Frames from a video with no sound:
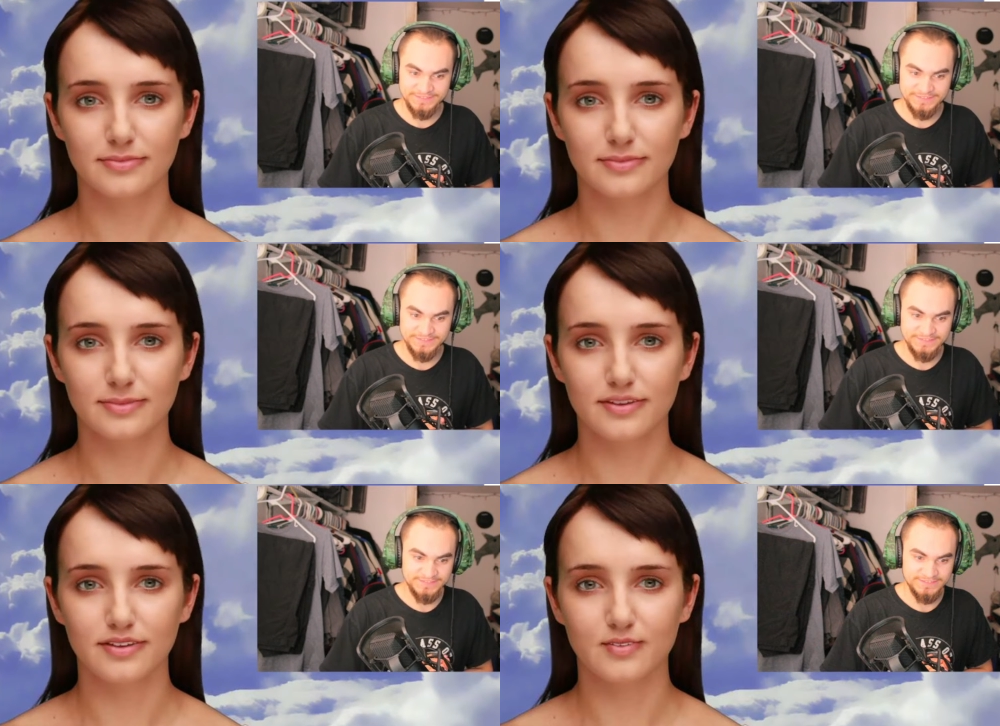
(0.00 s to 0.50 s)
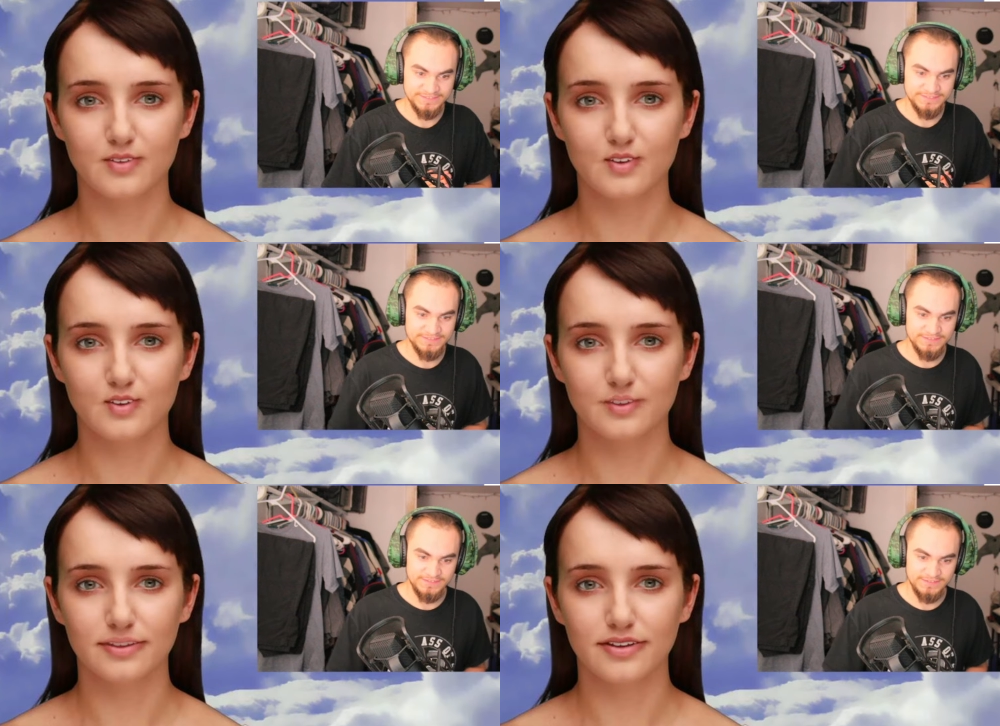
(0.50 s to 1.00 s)
Speaker 1: Tell you
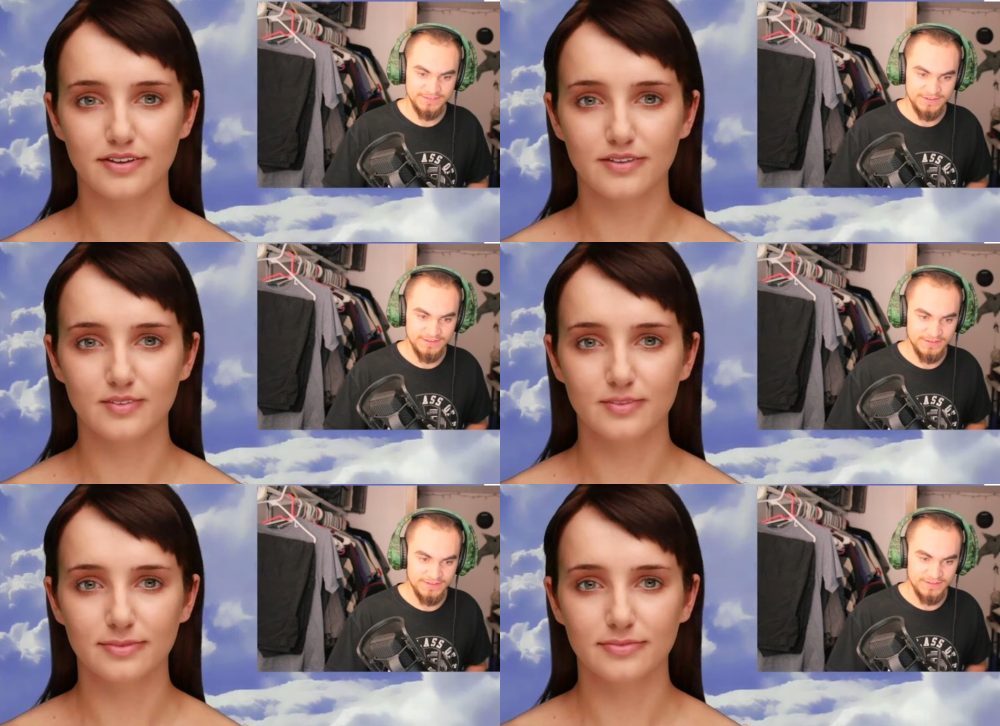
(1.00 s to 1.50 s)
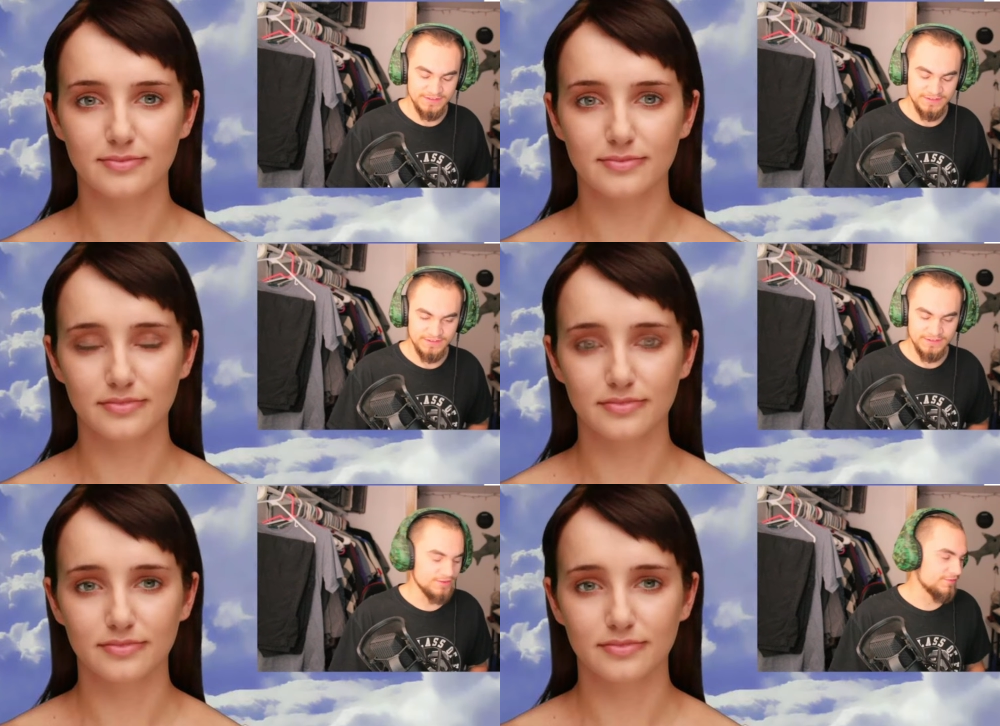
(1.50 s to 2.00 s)
what first?
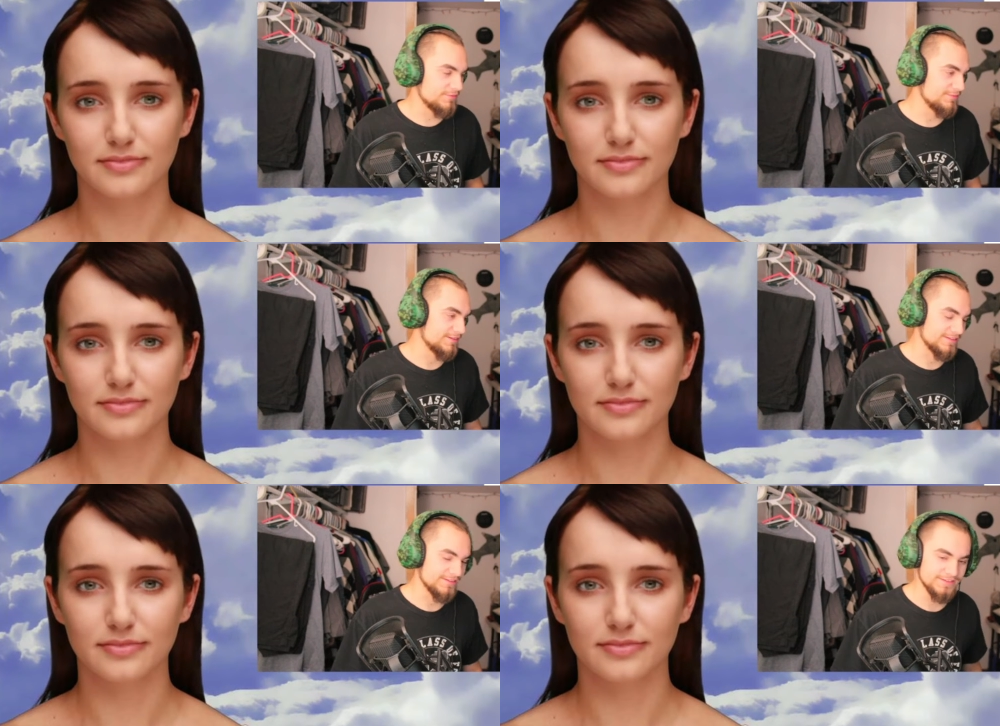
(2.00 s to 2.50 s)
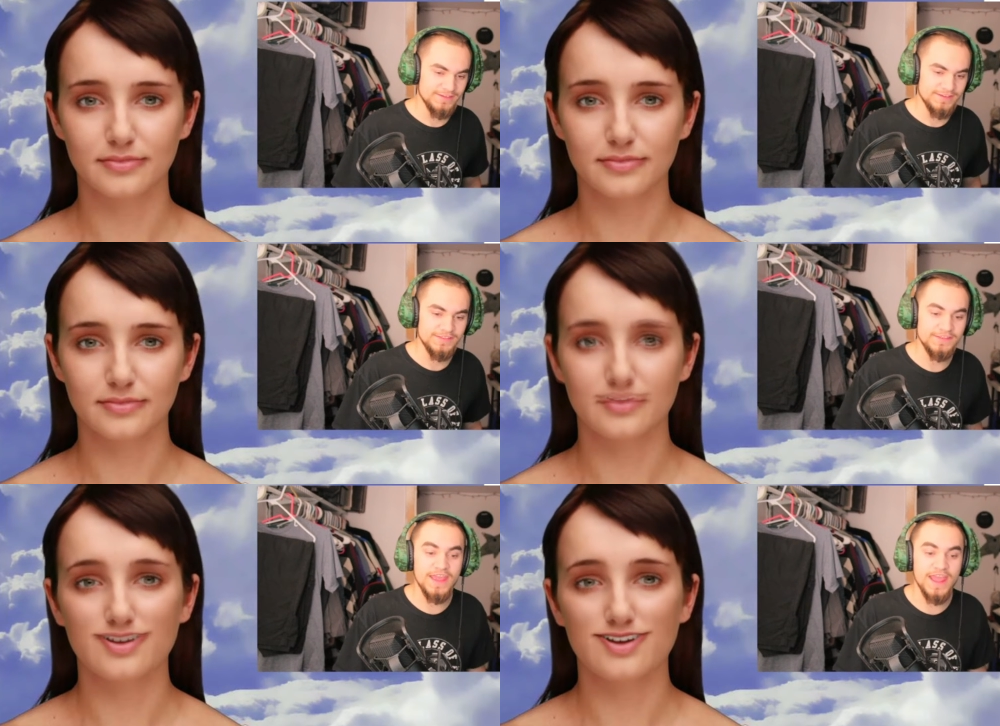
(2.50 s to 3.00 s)
Speaker 2: Oh my god.
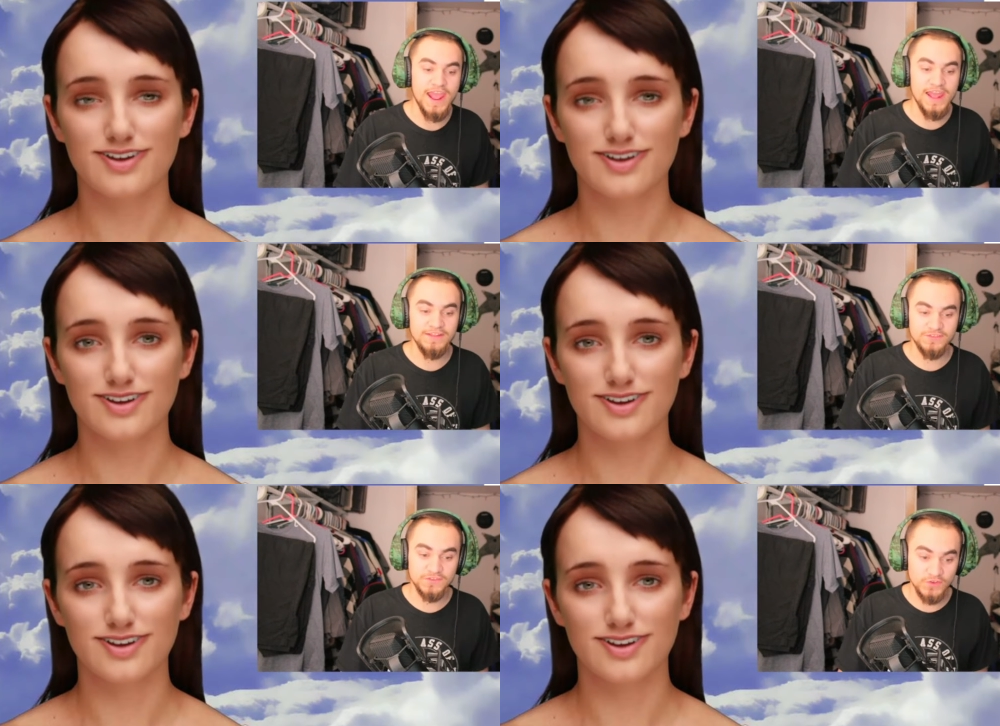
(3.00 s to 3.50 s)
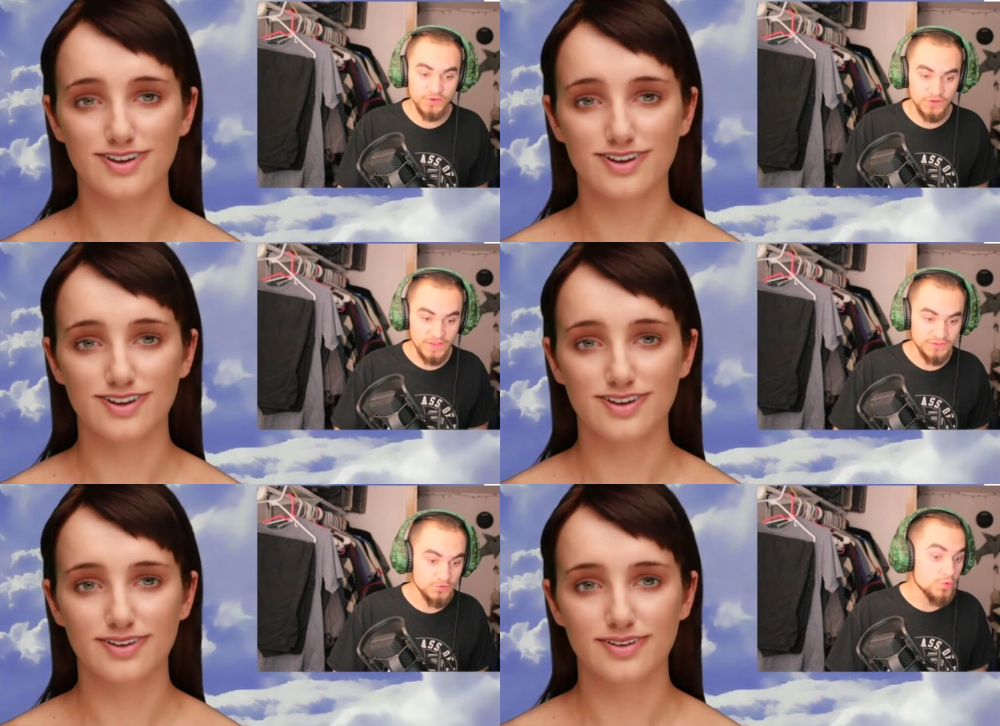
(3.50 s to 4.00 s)
The answer
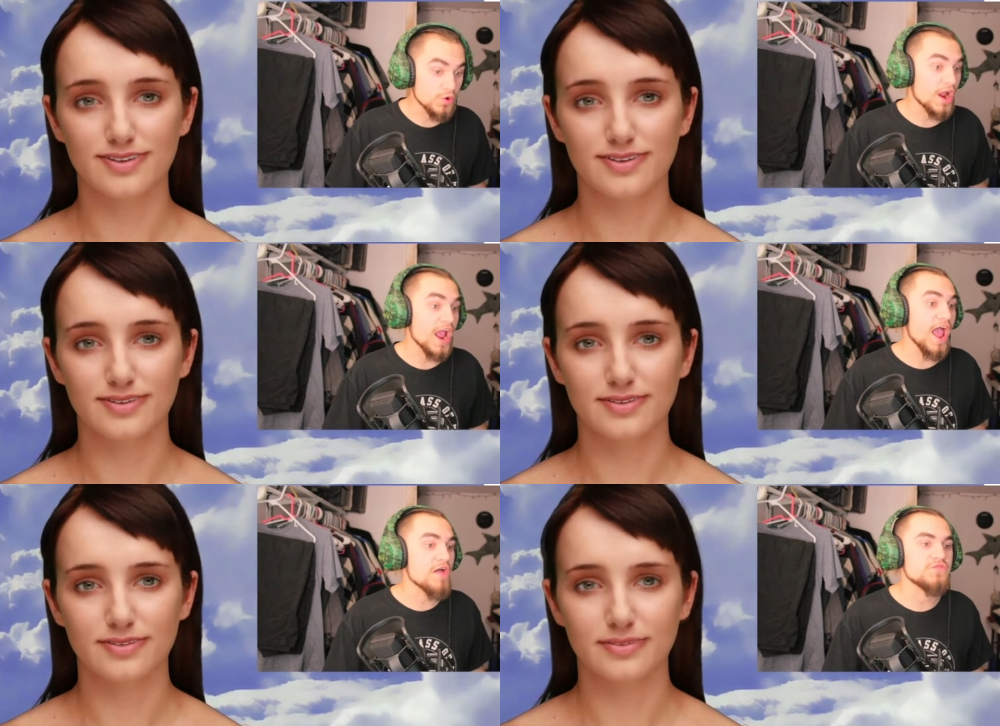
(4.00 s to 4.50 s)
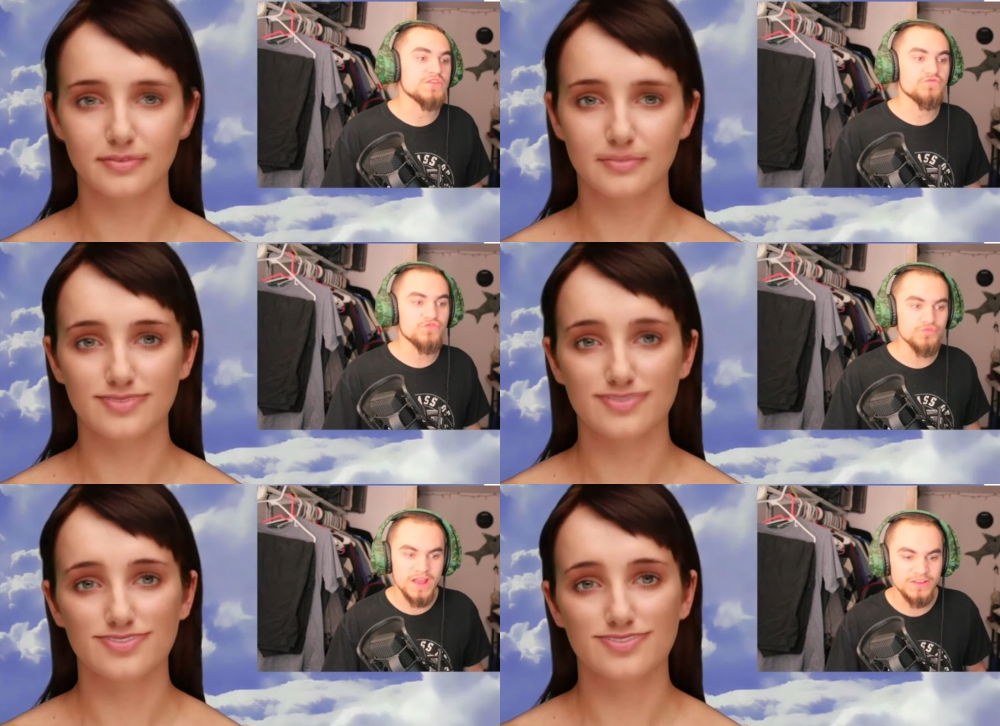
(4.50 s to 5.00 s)
that you were having
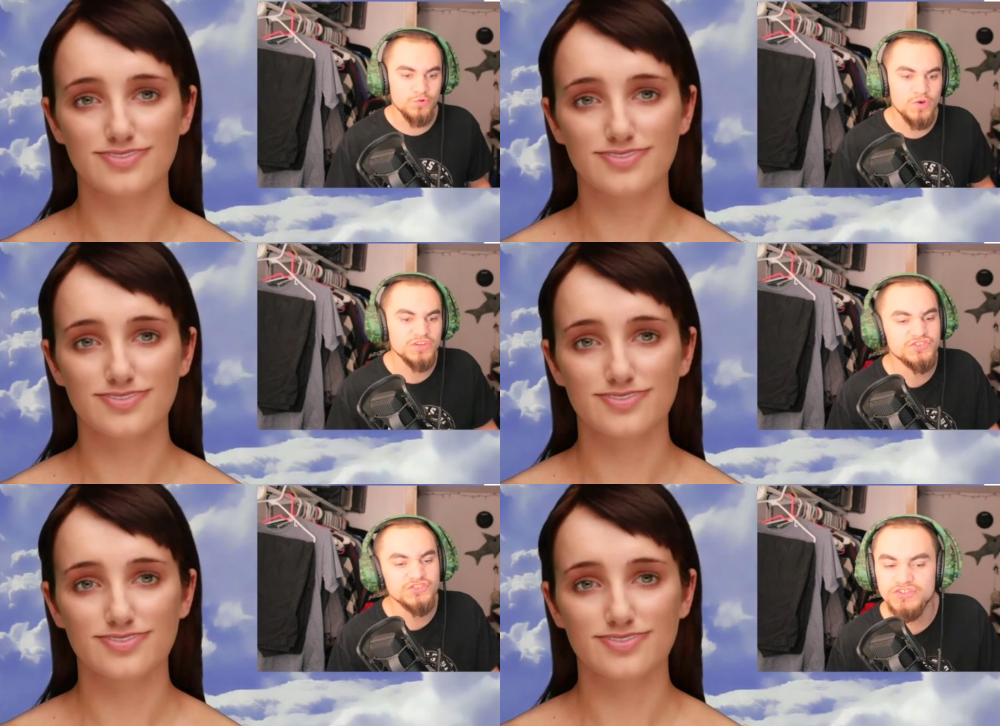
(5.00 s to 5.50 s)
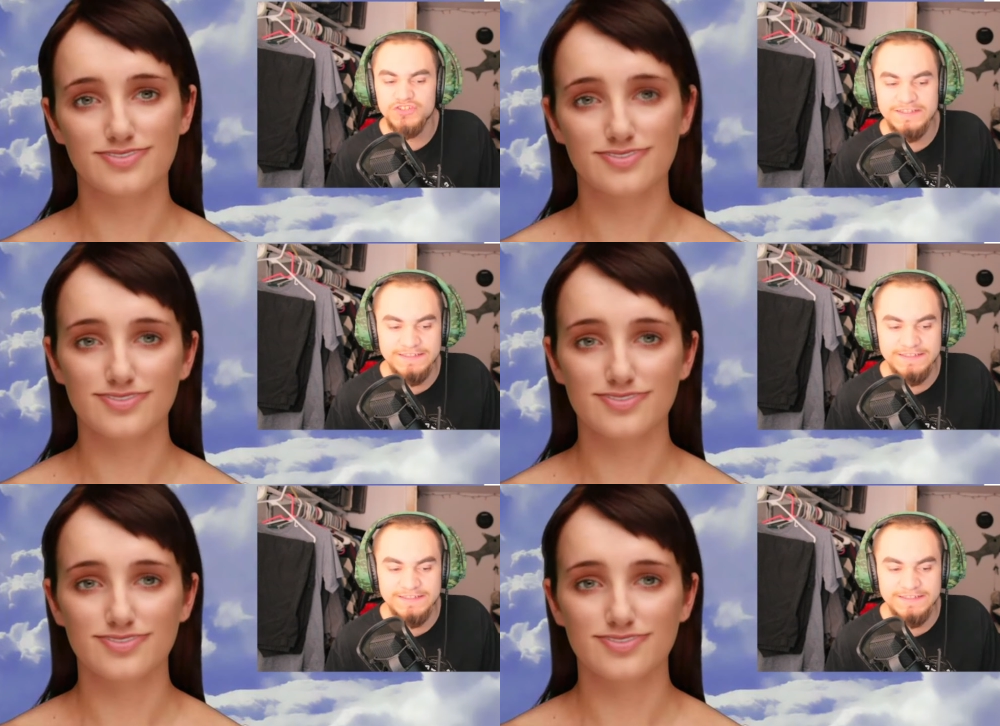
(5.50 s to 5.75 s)
for my question.